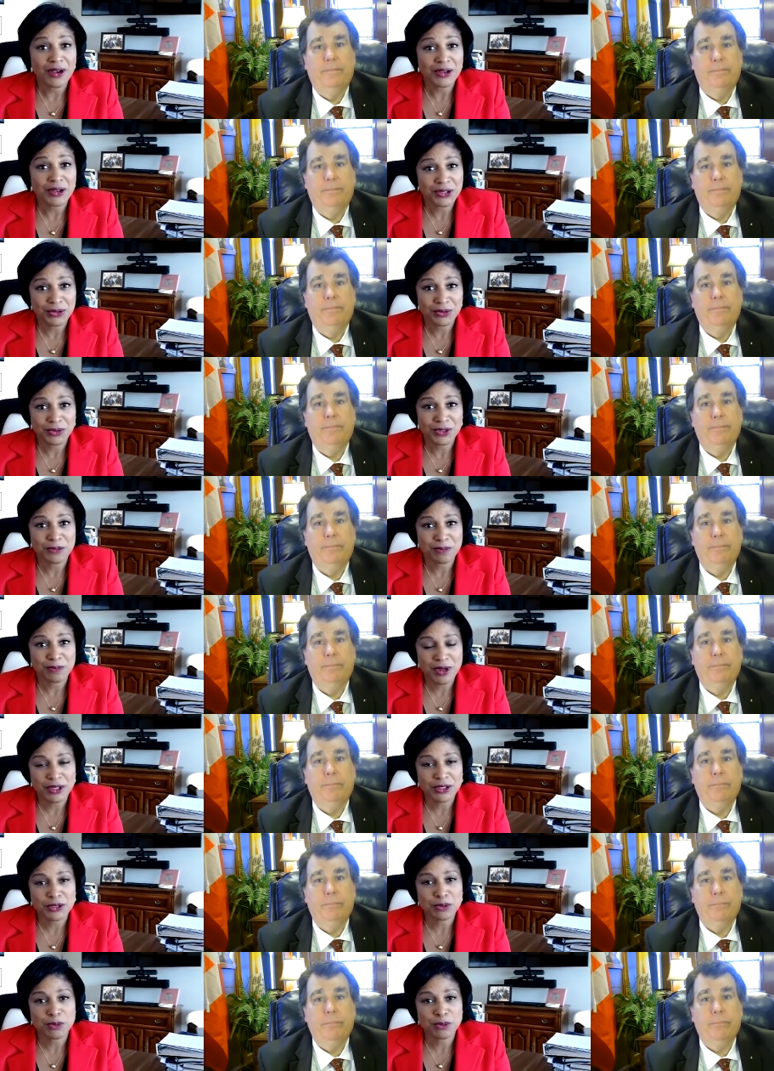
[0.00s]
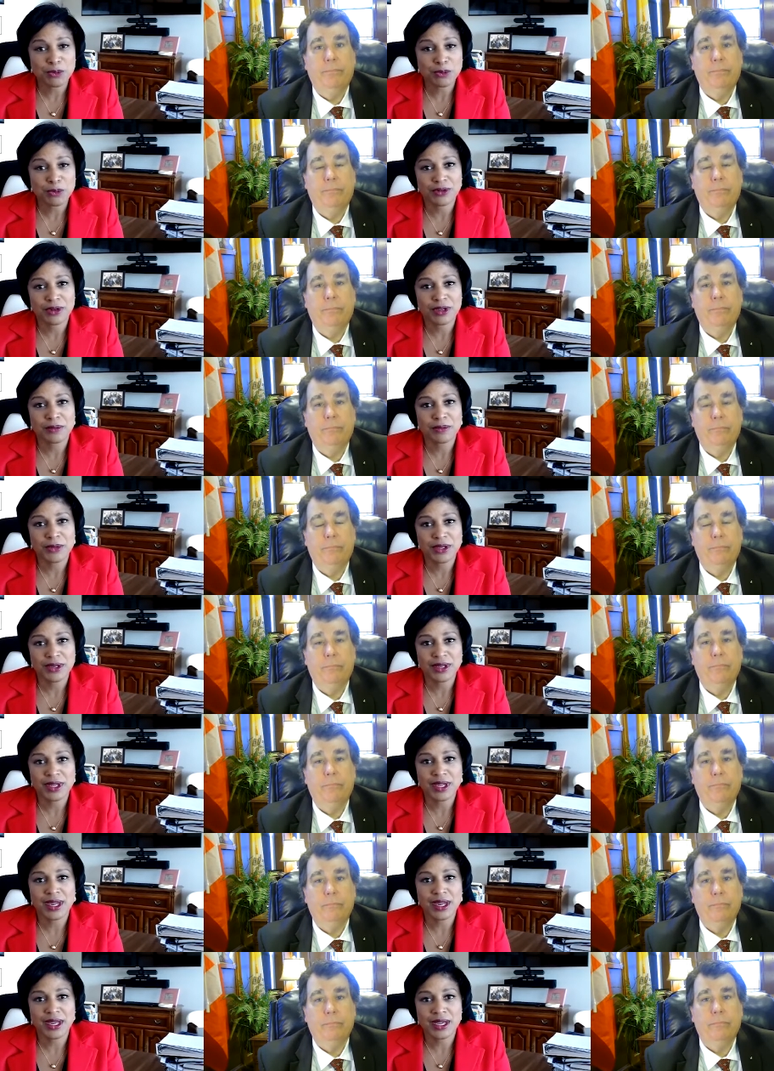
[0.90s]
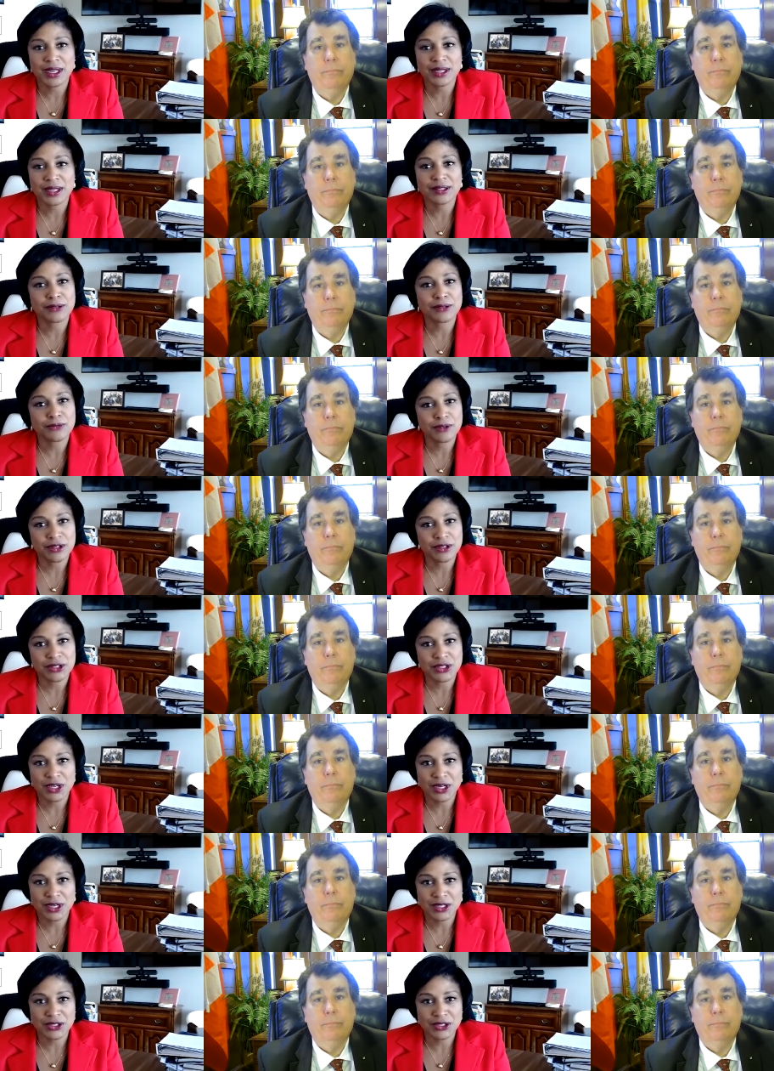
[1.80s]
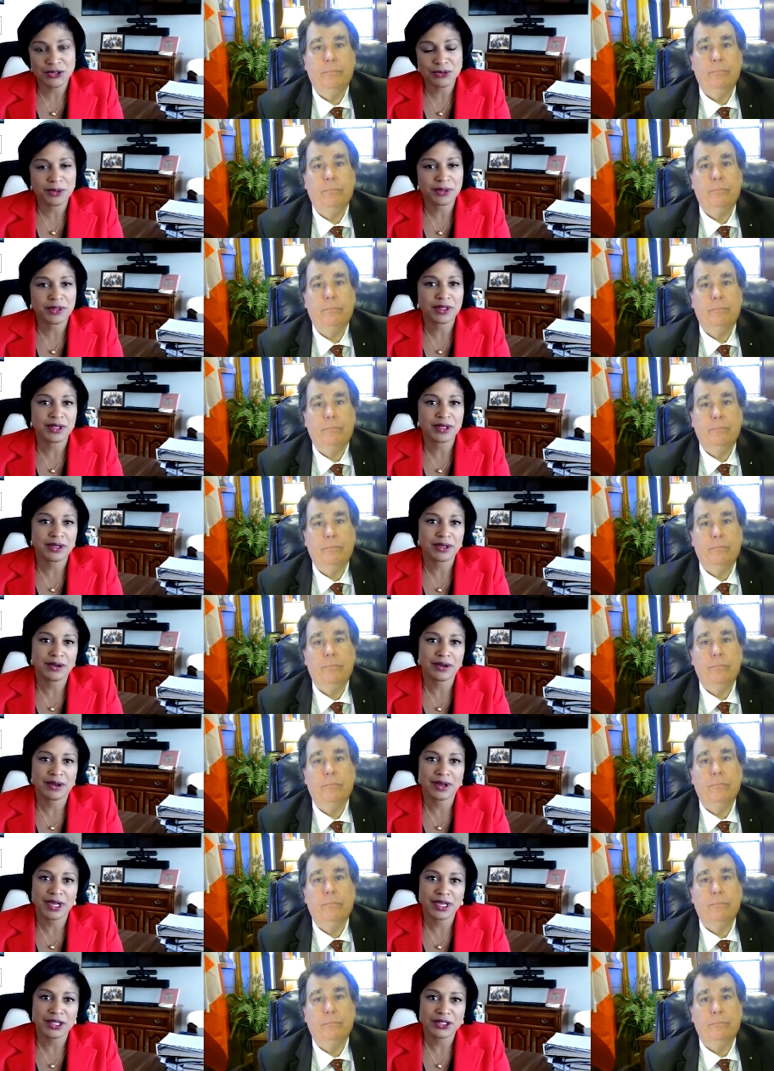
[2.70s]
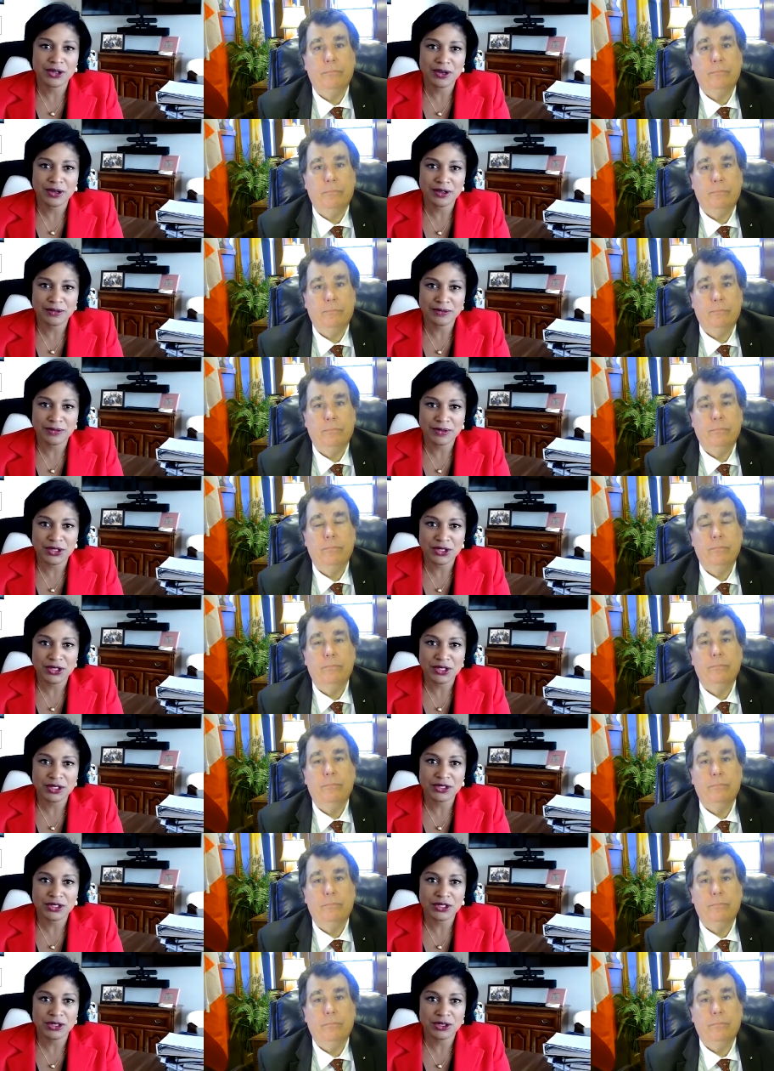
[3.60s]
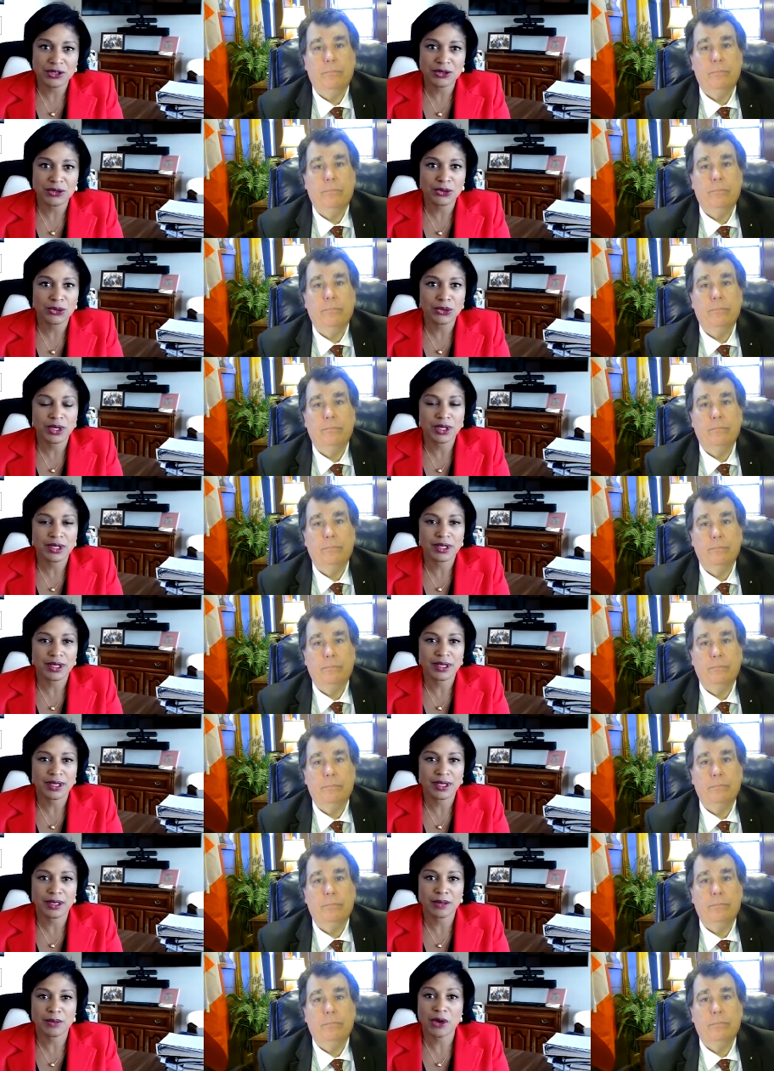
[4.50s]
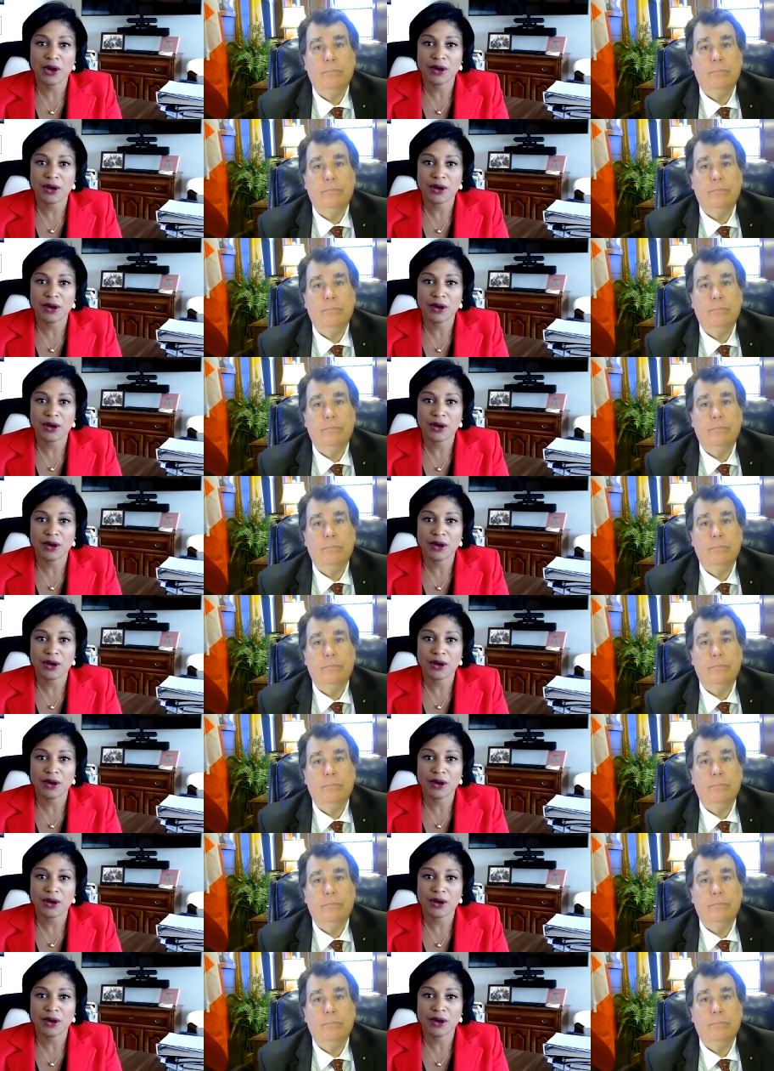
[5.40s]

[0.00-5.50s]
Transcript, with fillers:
Speaker 1: also responsible for communicating different changes within our HR division to um,